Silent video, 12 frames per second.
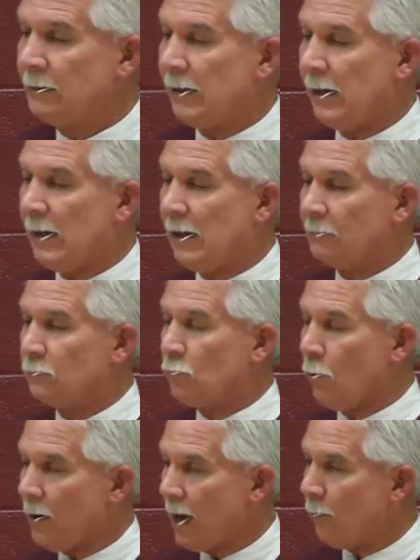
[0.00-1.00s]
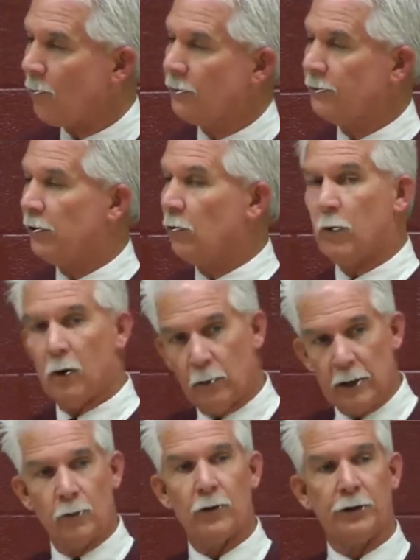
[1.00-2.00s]
What I want to do, what
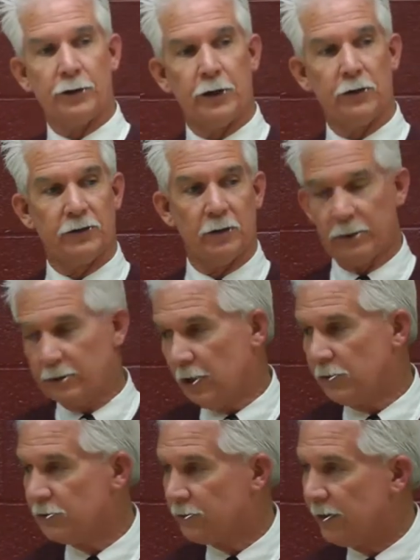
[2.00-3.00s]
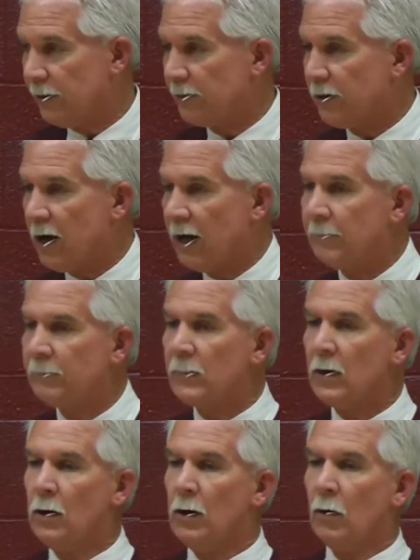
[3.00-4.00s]
we want to do, some of the coaches are here tonight,
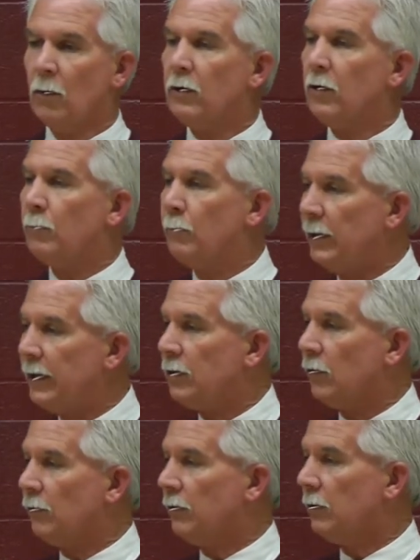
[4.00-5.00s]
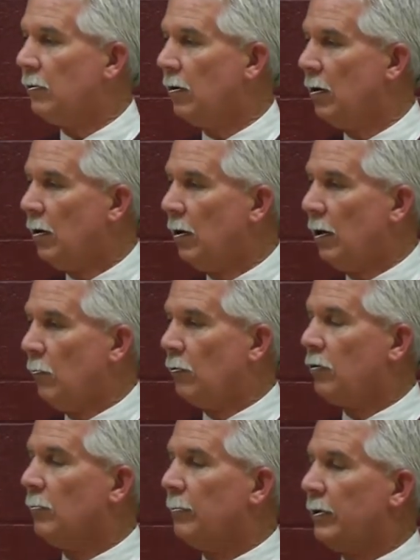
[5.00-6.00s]
we're going
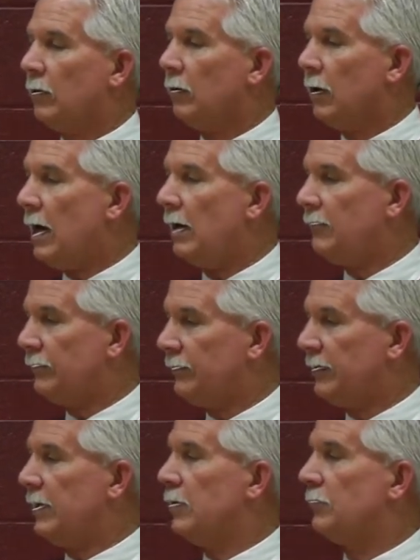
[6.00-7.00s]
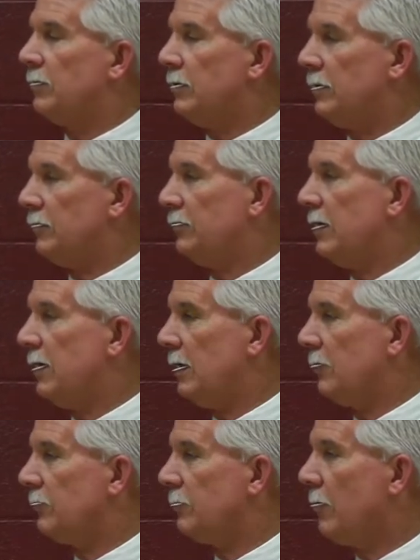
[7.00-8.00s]
to build life skills into these
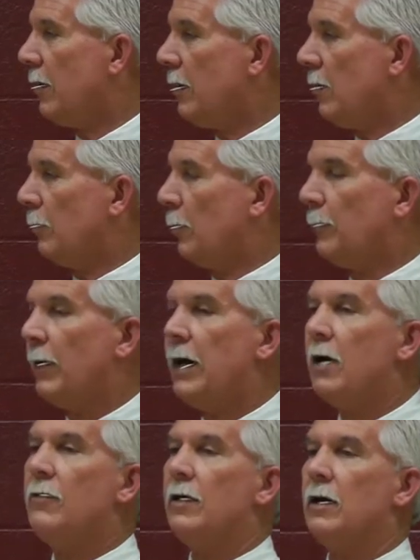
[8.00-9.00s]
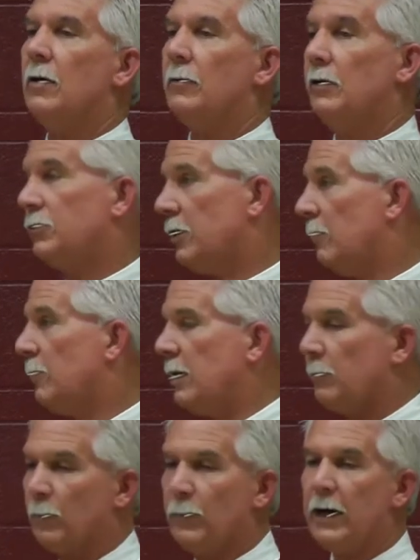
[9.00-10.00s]
kids. Prepare them, these young
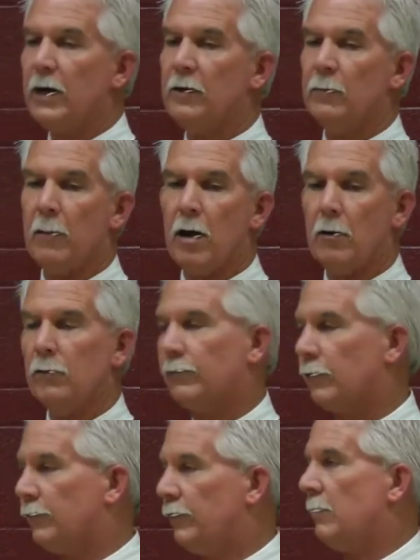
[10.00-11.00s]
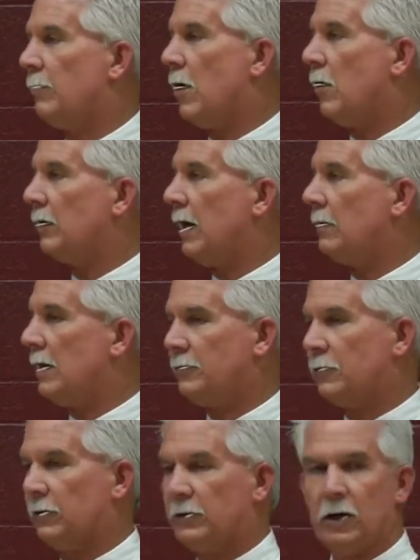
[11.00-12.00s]
men, prepare them on for football game. That's
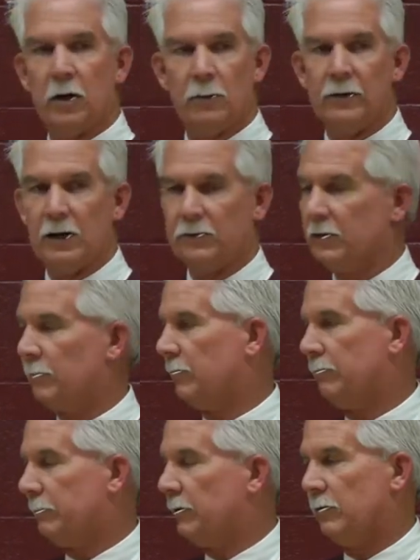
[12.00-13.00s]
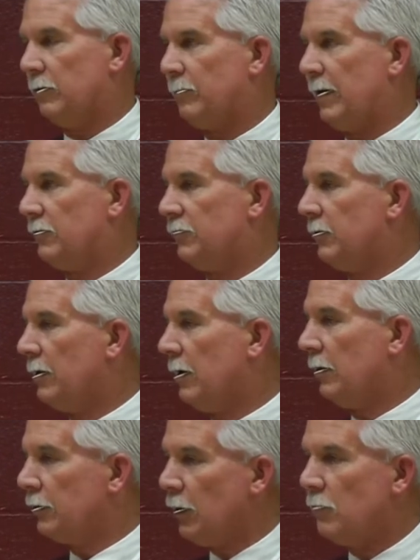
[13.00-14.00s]
going to come. We've got some of the best
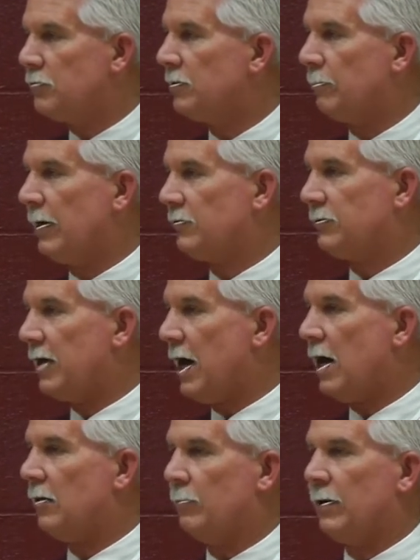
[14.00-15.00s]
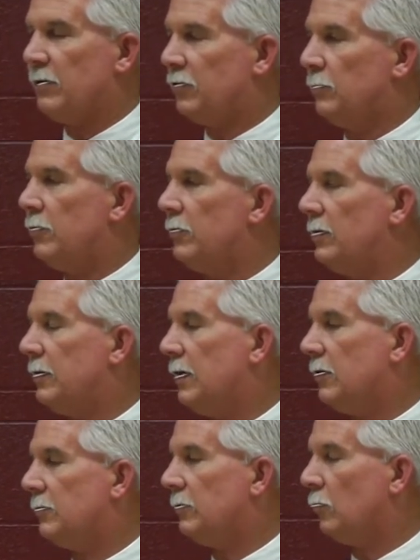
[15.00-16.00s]
coaches, the best talent, the best community
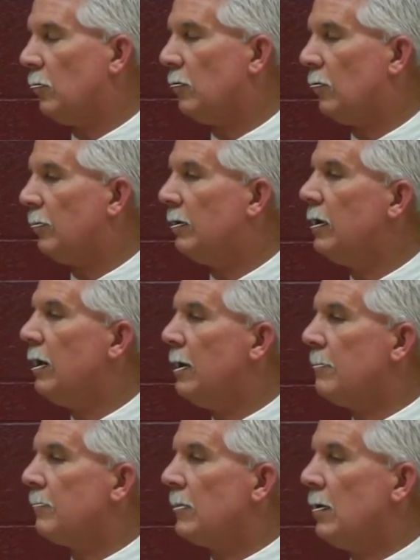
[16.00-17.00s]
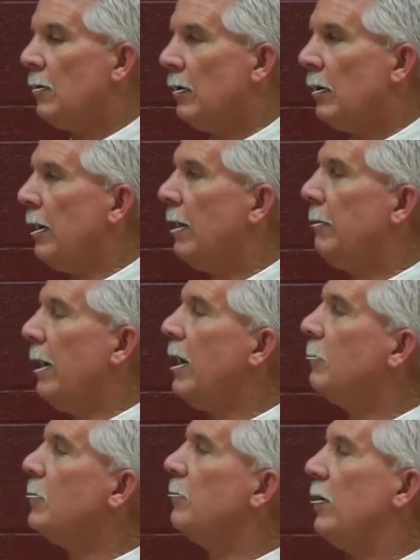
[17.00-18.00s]
kids in the world. But
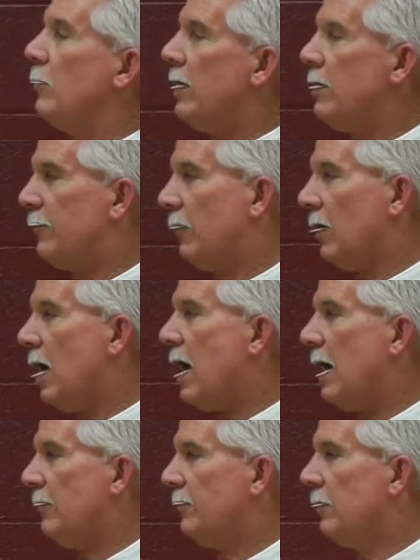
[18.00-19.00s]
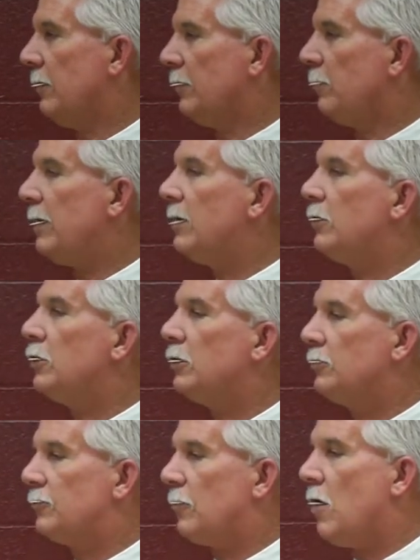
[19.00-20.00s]
help them get ready for life, to be
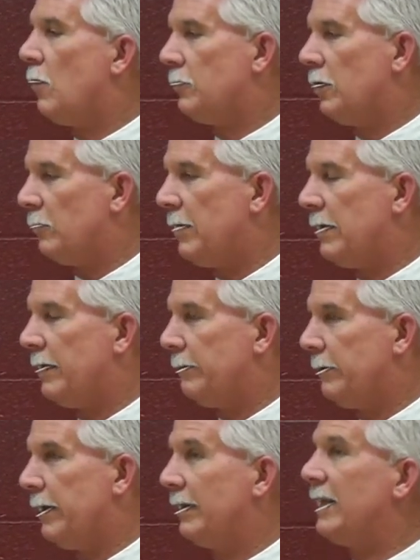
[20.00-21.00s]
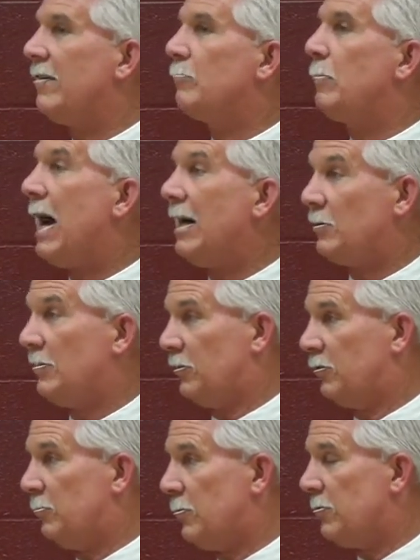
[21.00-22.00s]
good, strong young men, to give back
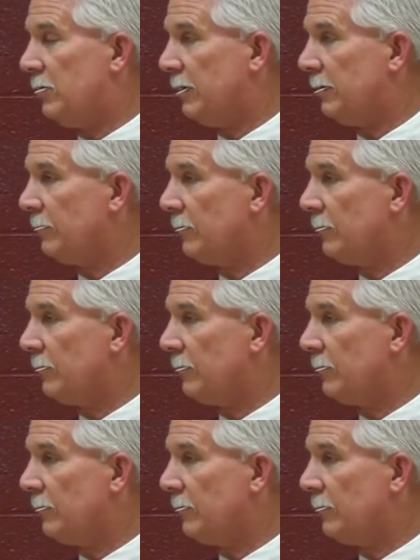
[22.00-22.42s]
to this community.